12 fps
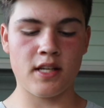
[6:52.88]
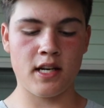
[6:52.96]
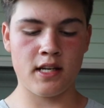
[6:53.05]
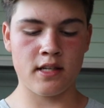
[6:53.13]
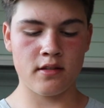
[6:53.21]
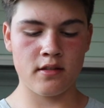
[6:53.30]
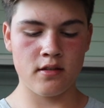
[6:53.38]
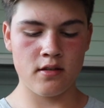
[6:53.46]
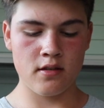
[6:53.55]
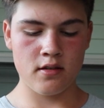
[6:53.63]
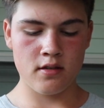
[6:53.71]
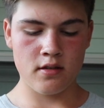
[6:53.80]
settings,
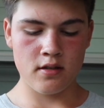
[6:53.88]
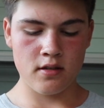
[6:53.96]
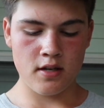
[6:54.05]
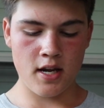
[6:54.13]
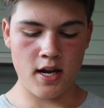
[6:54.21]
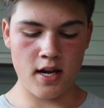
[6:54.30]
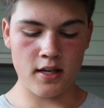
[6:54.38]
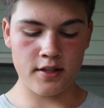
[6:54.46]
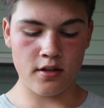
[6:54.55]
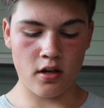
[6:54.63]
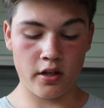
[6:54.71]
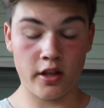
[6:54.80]
and
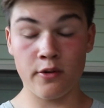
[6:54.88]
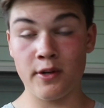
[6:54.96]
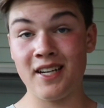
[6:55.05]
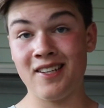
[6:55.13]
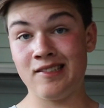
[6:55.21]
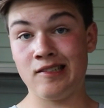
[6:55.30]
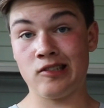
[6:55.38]
it's on a 3.